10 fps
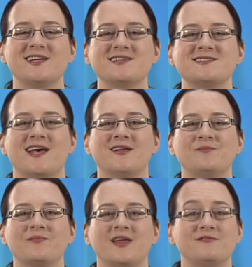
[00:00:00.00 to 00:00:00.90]
data set
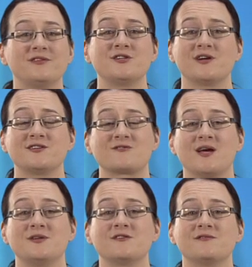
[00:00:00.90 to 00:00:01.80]
and fully
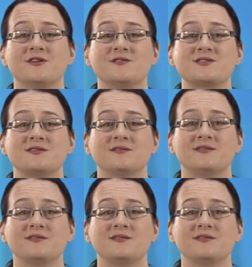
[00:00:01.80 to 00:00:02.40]
transcribed interviews